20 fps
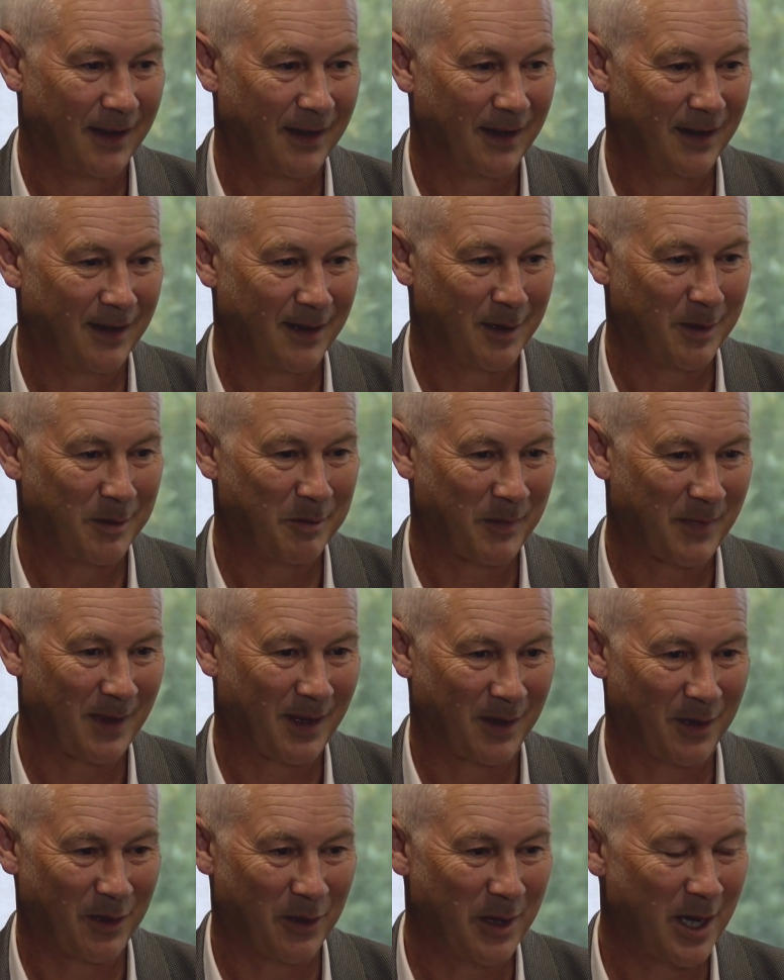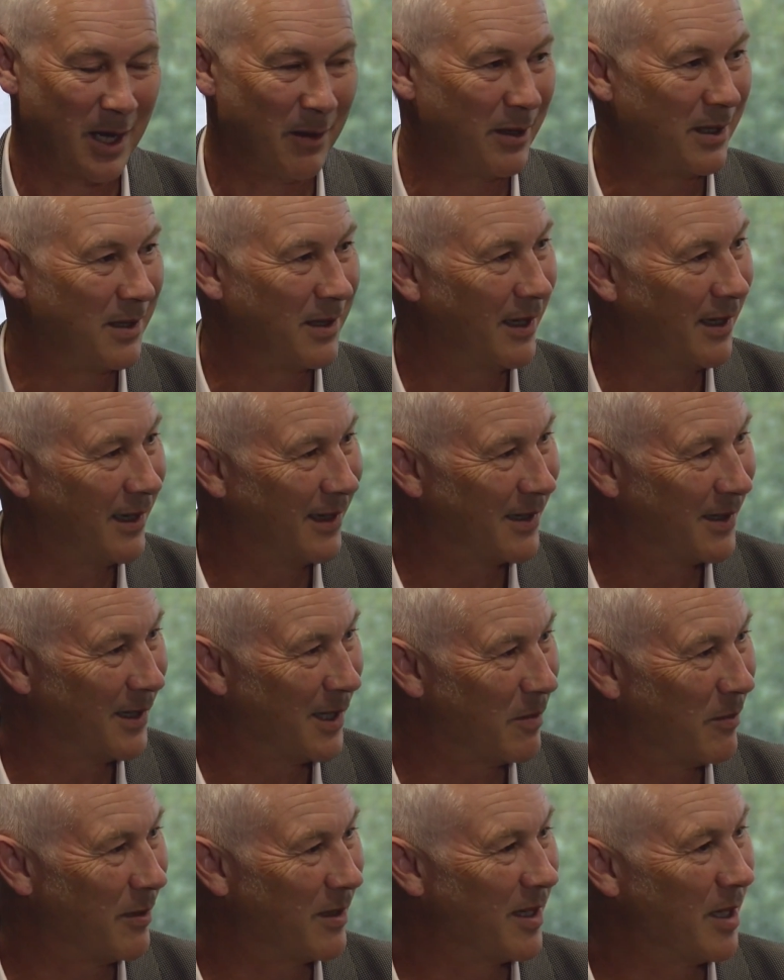how we set
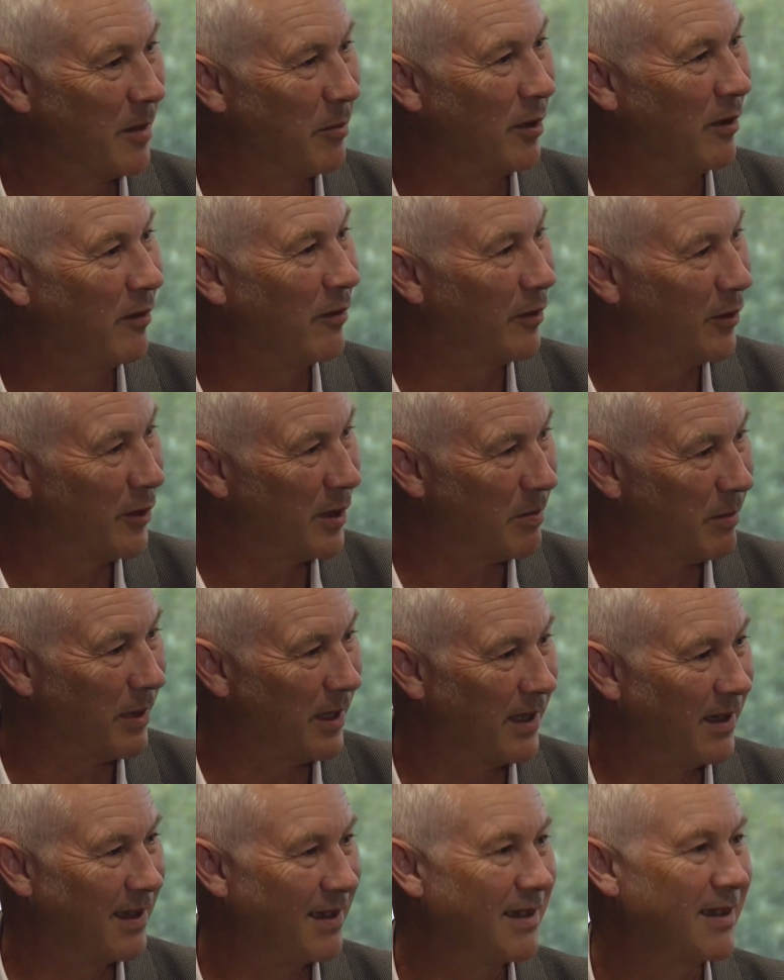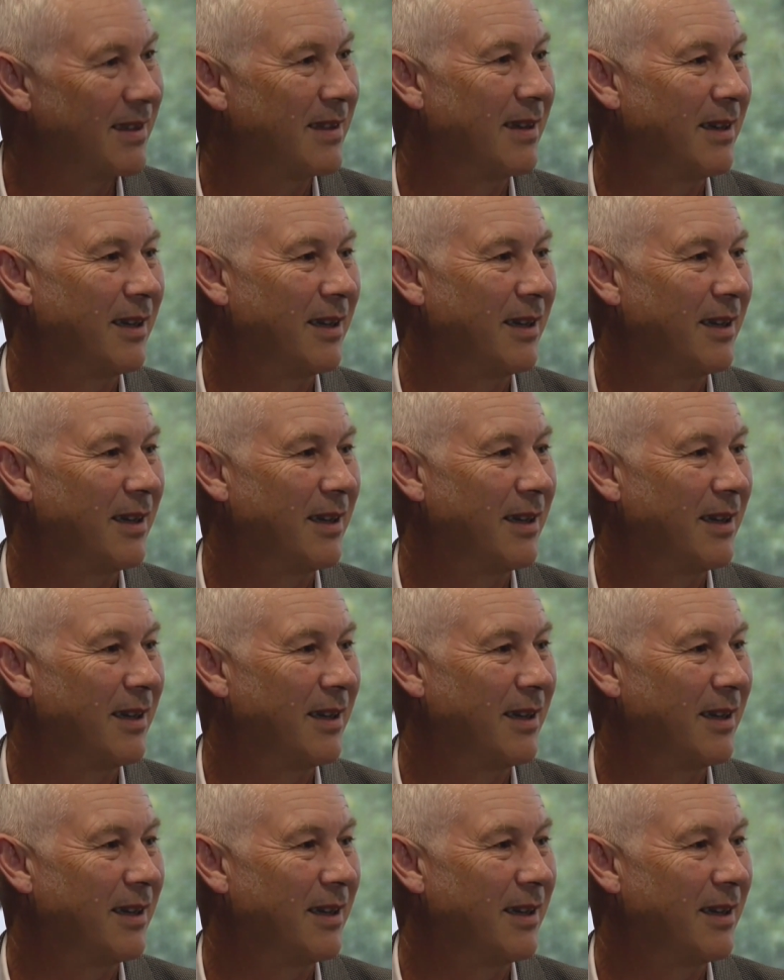assessments up in the first place,